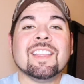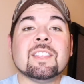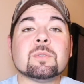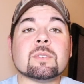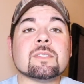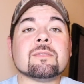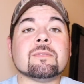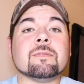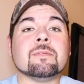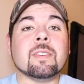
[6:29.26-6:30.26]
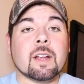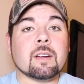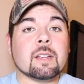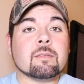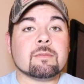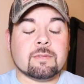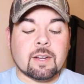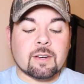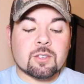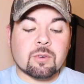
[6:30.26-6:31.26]
This one's very,
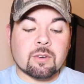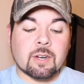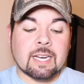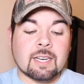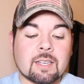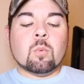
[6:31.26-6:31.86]
very triggering.